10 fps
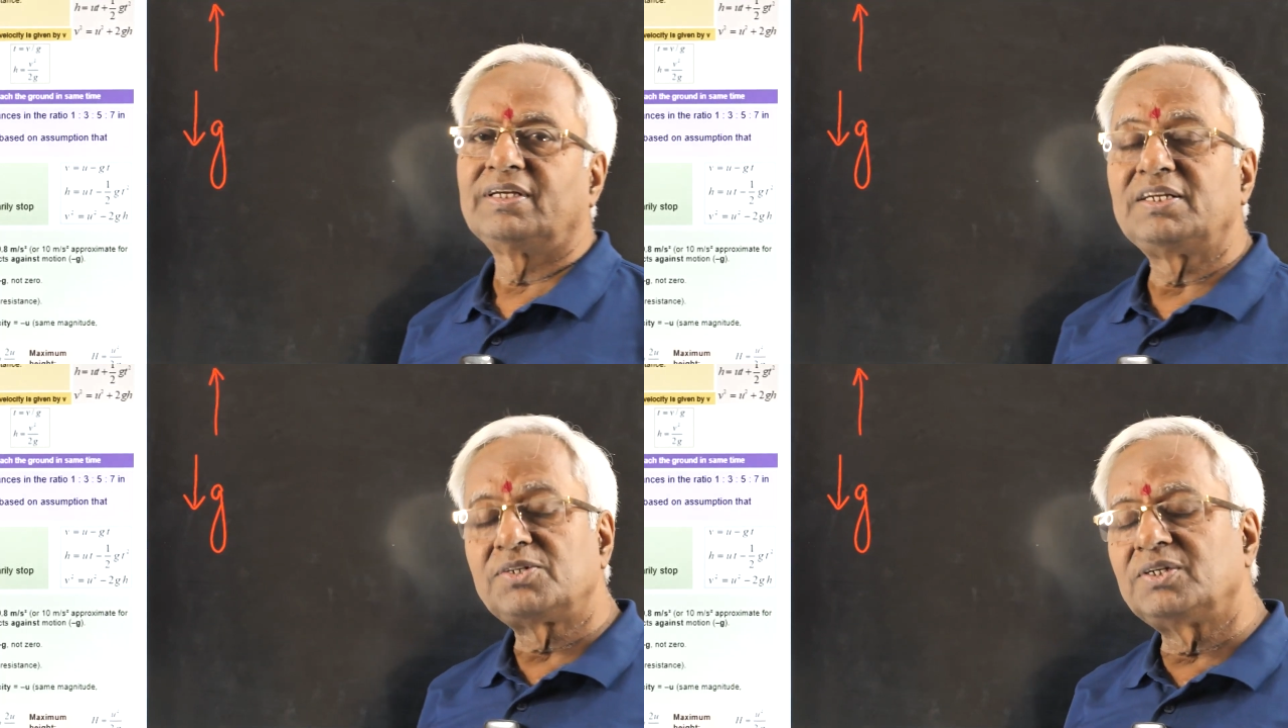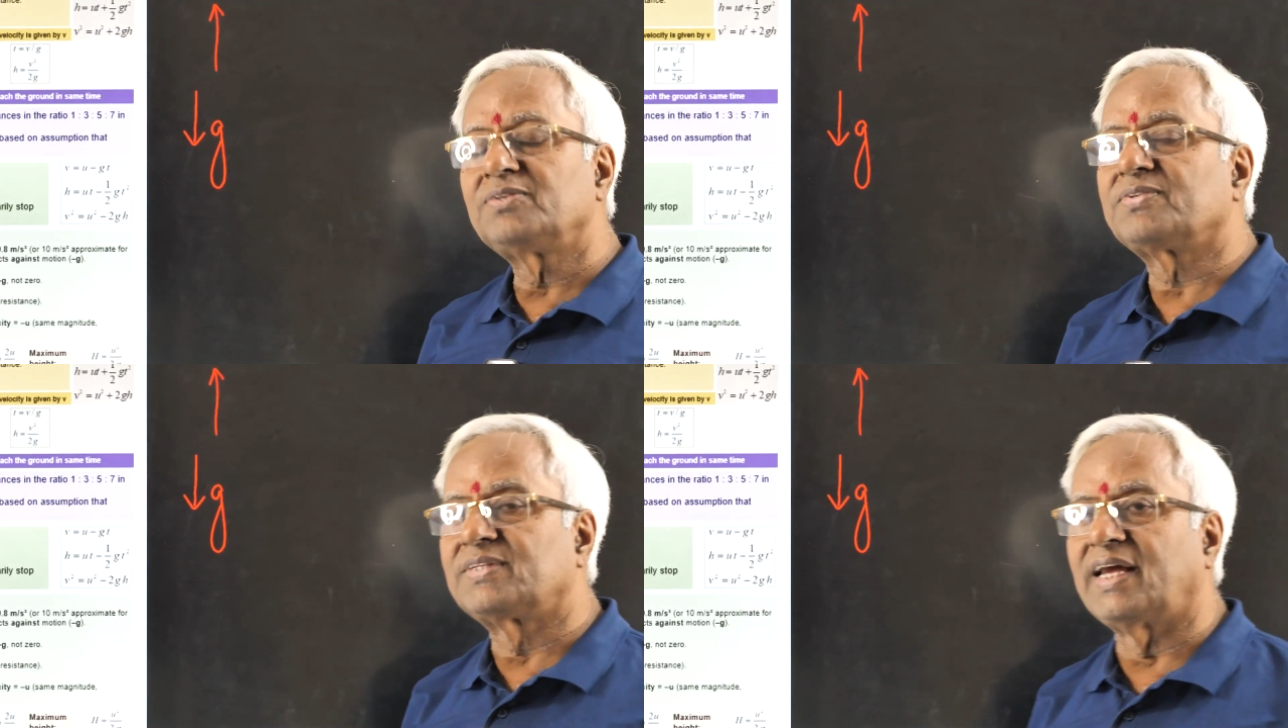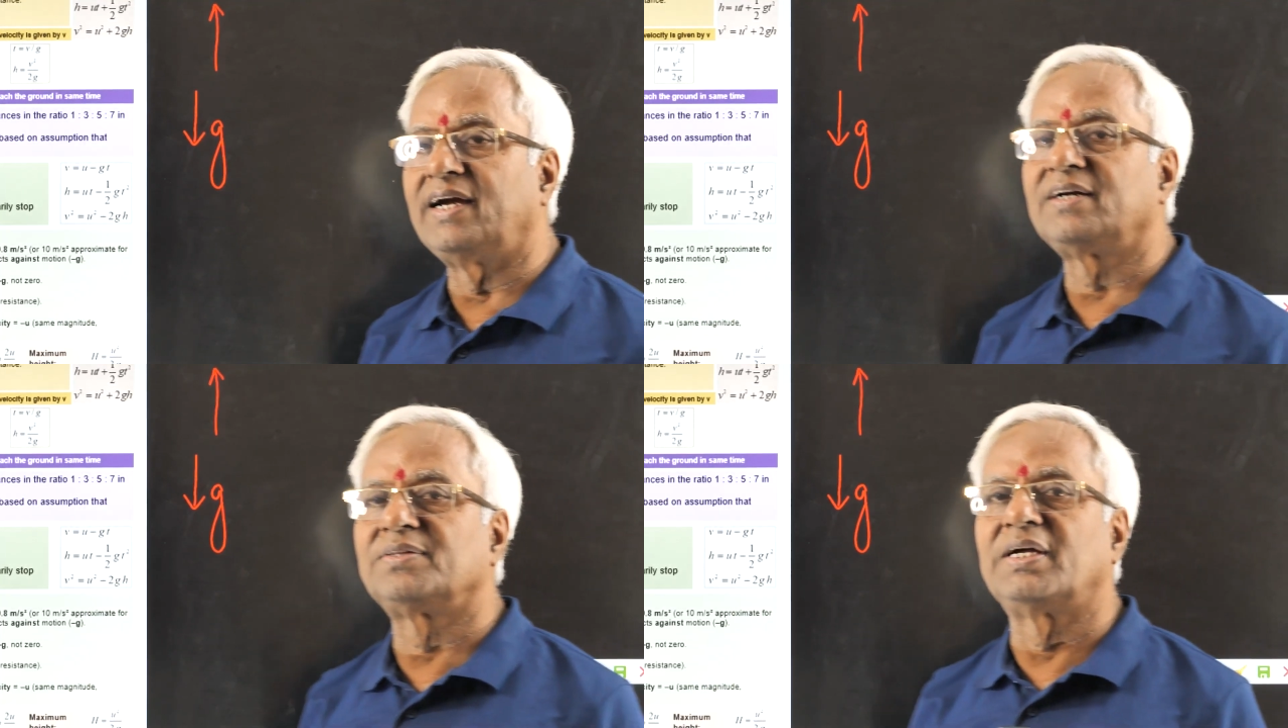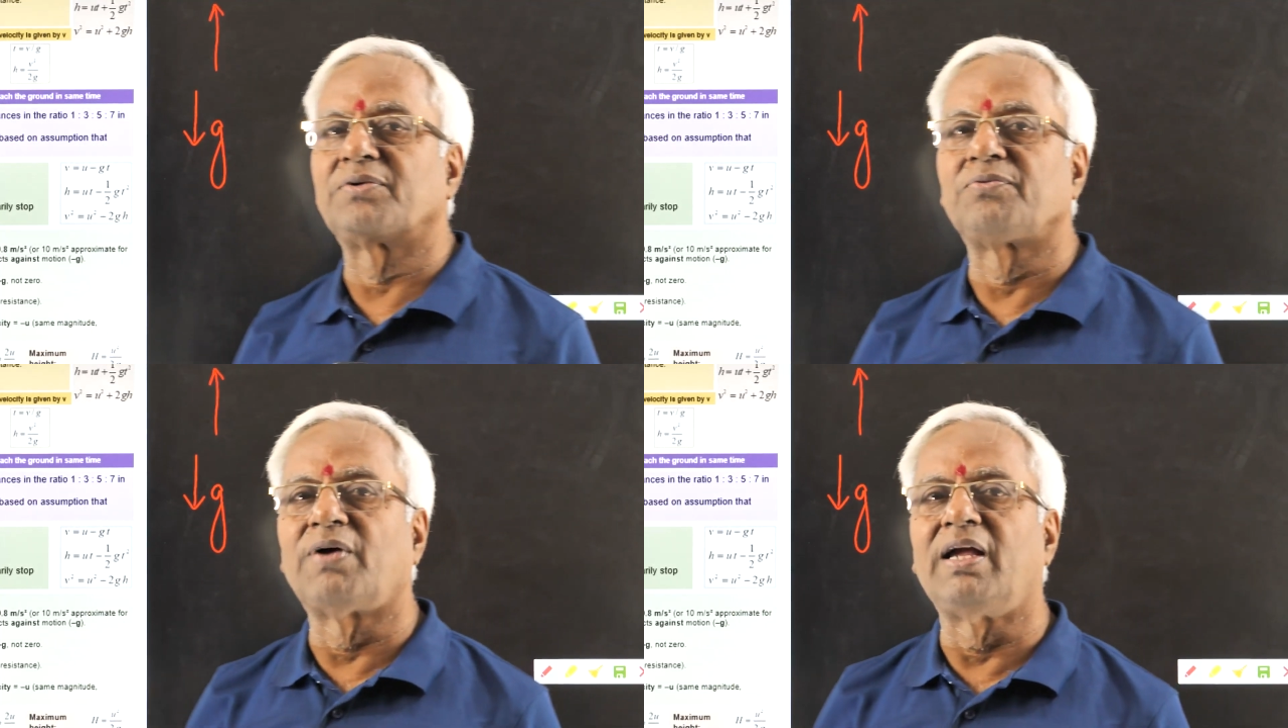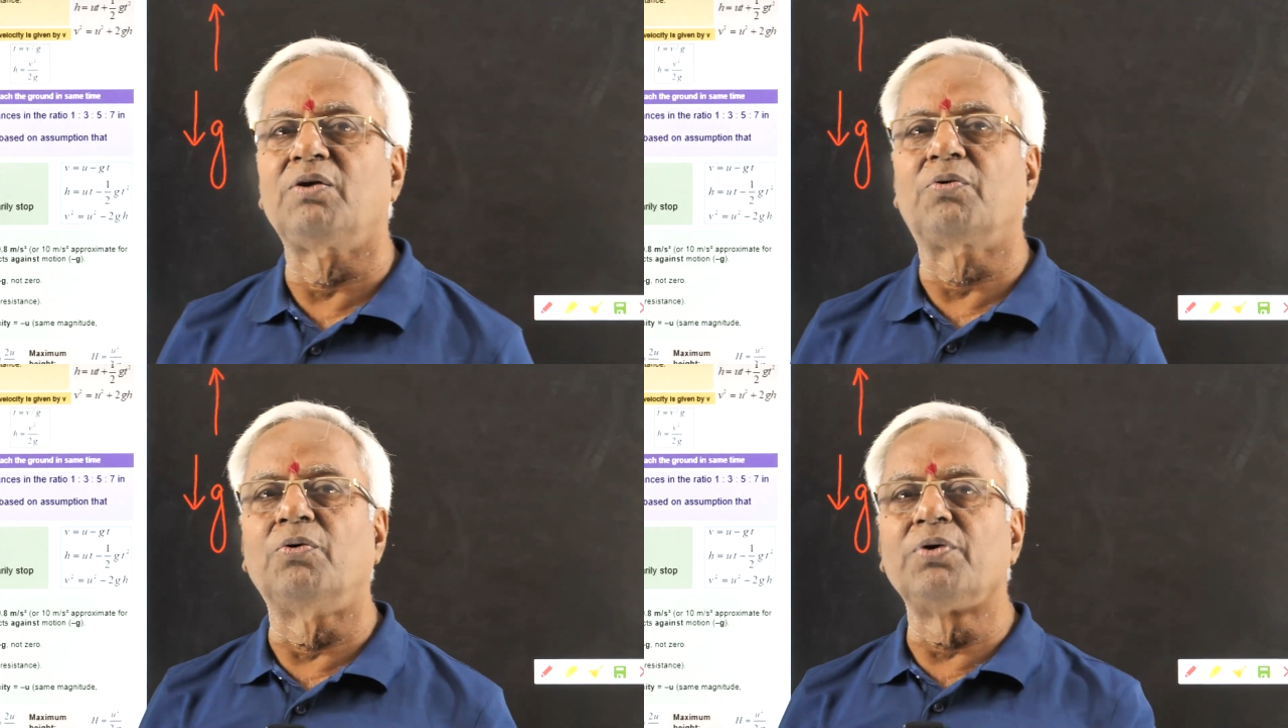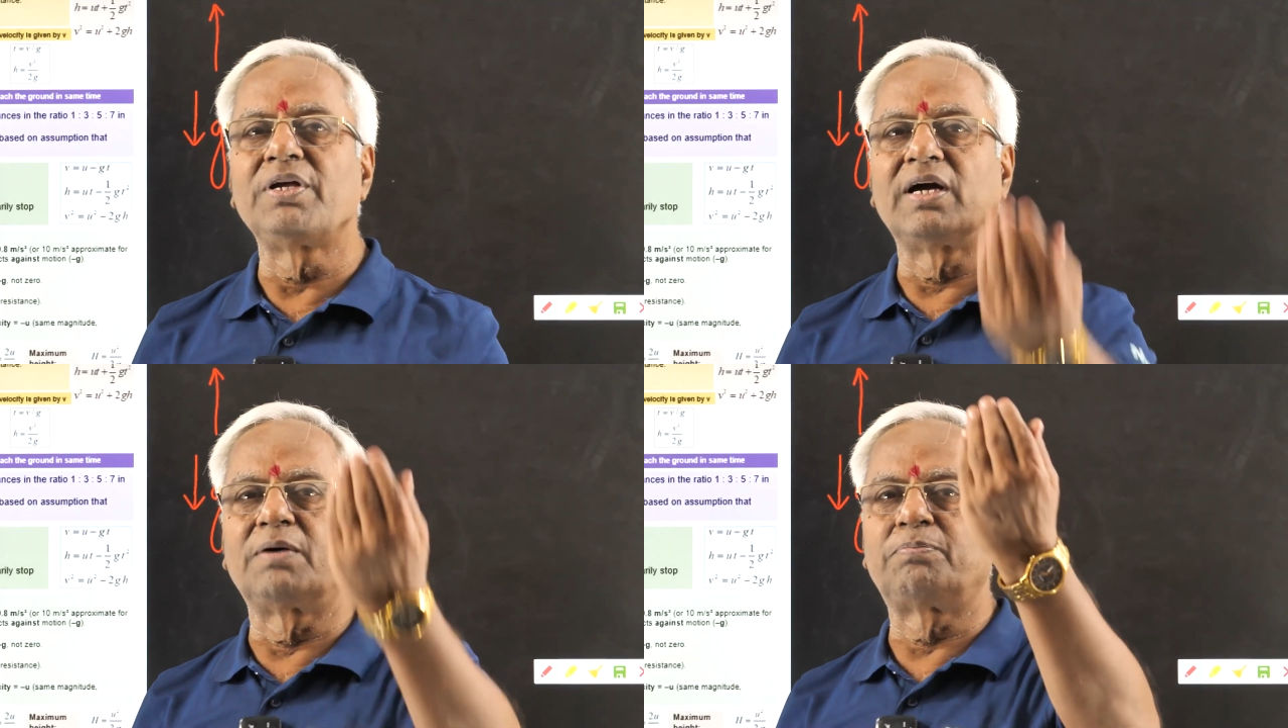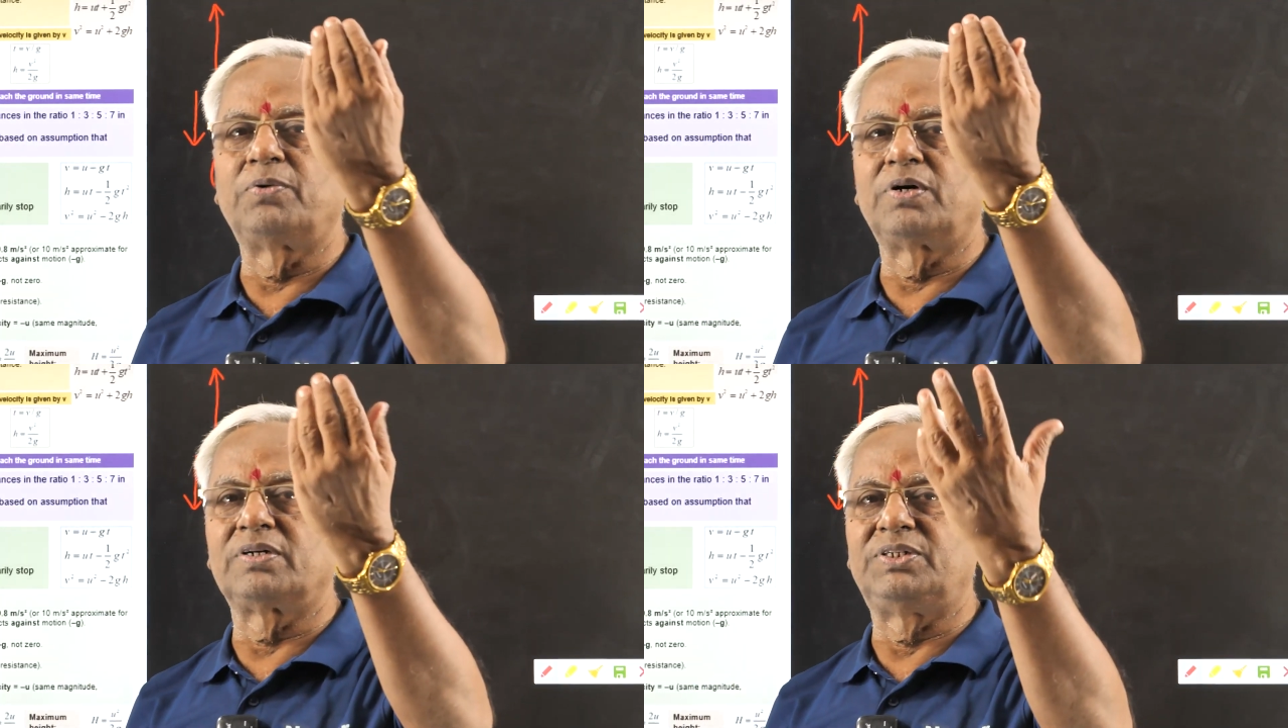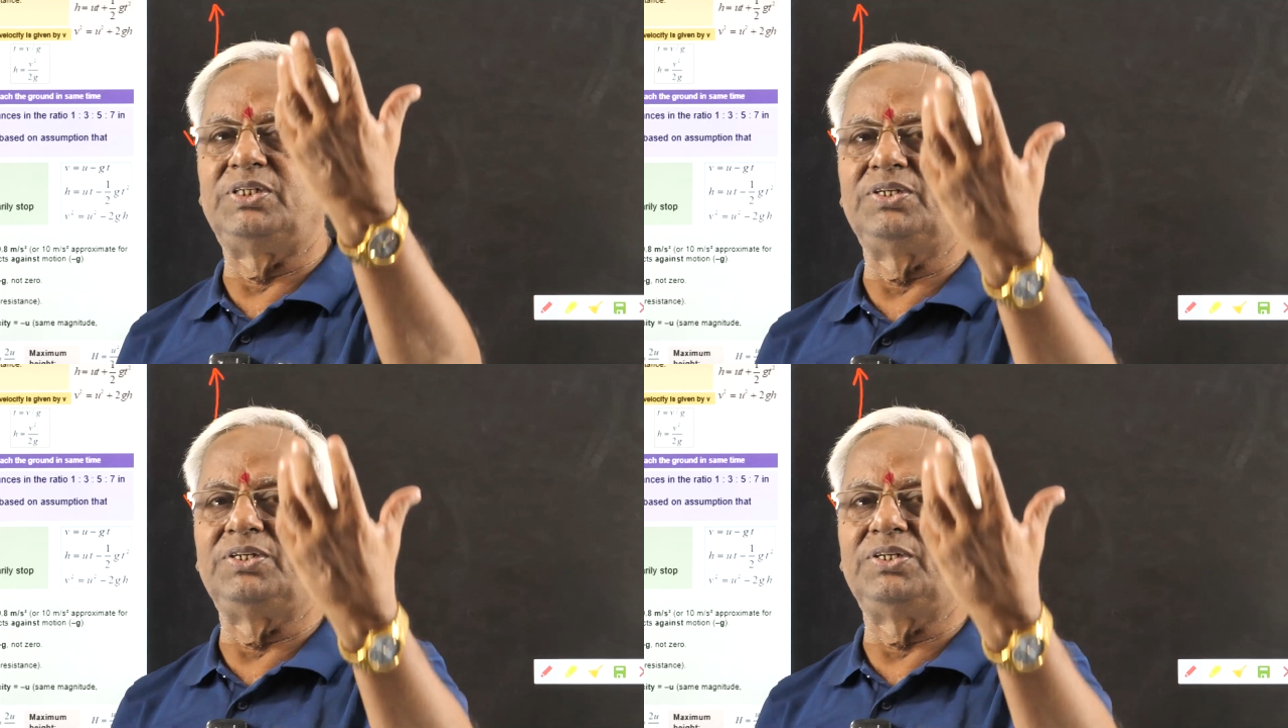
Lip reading: It is said that while going upward,